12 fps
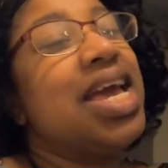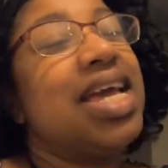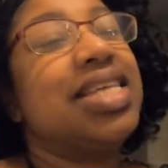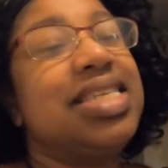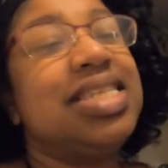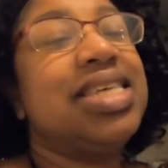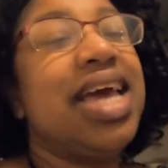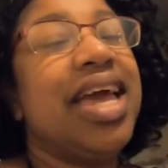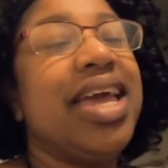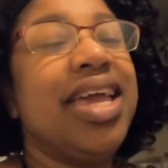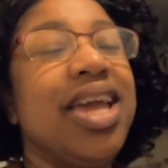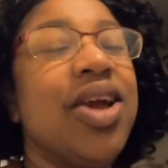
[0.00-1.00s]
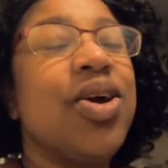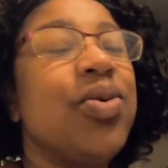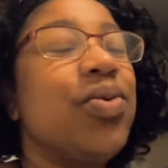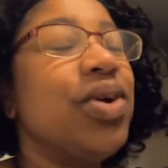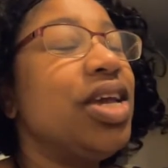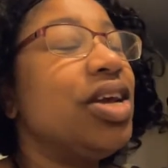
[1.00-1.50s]
And today,
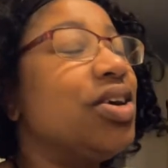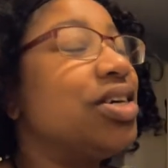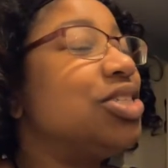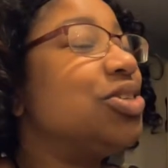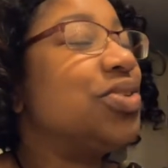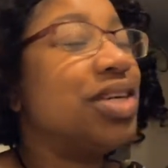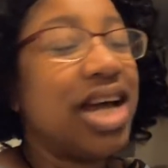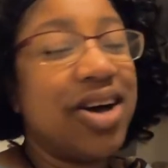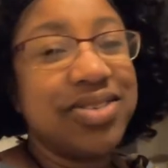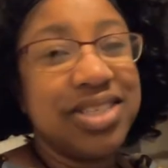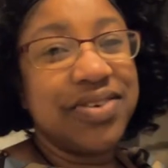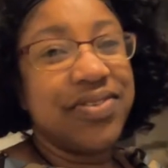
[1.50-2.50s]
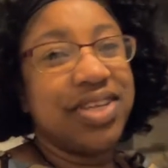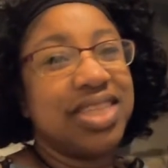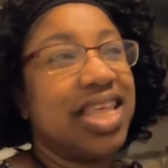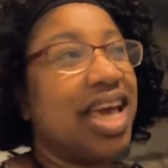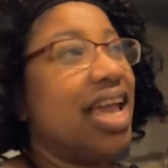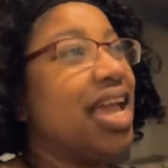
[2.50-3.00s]
we are doing our different
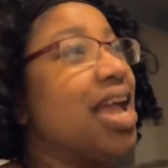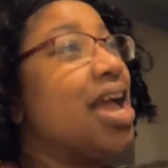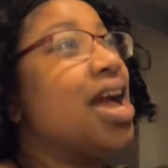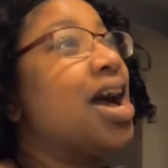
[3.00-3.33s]
thing.